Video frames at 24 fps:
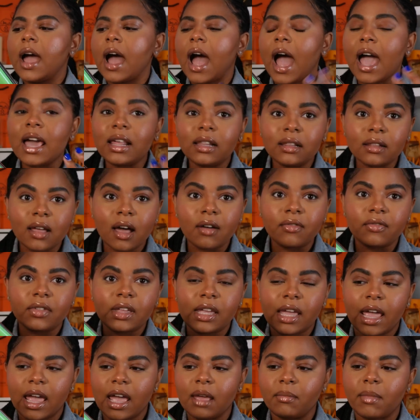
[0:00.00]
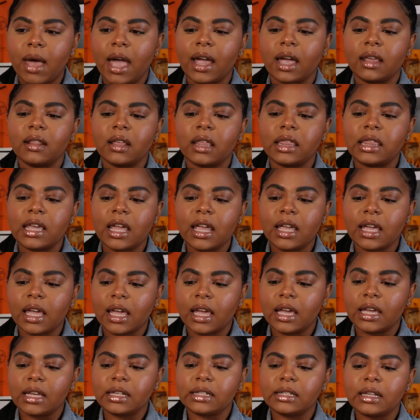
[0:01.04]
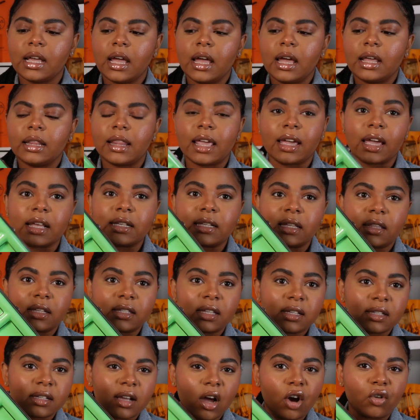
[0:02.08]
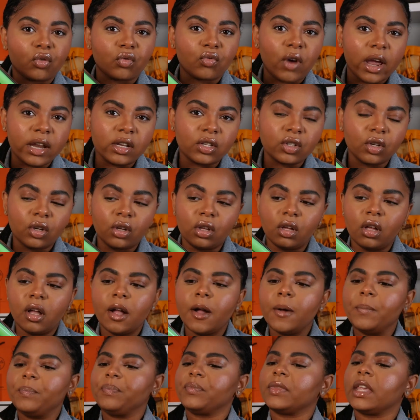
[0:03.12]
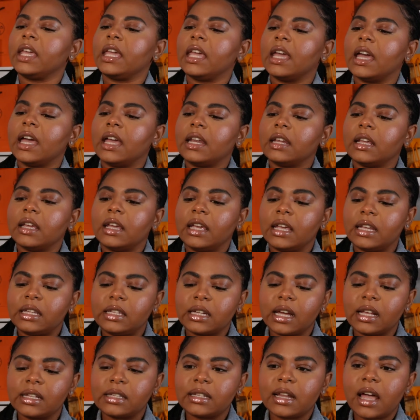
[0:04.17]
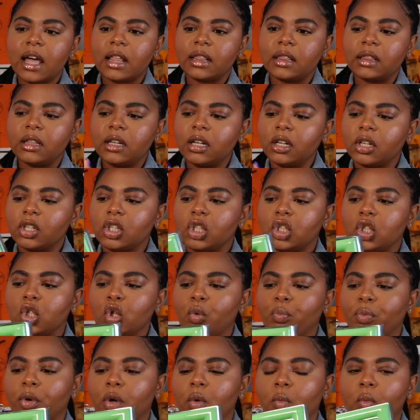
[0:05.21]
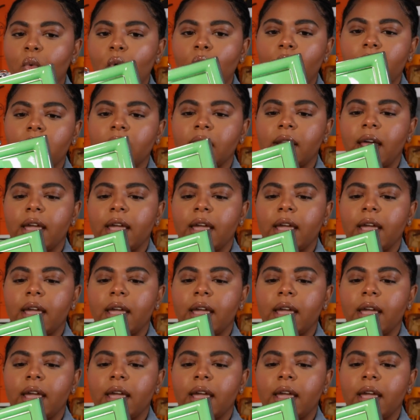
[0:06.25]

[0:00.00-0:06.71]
I love the handbag, and the thing is, like I said, this is a rental, and it does not look super worn.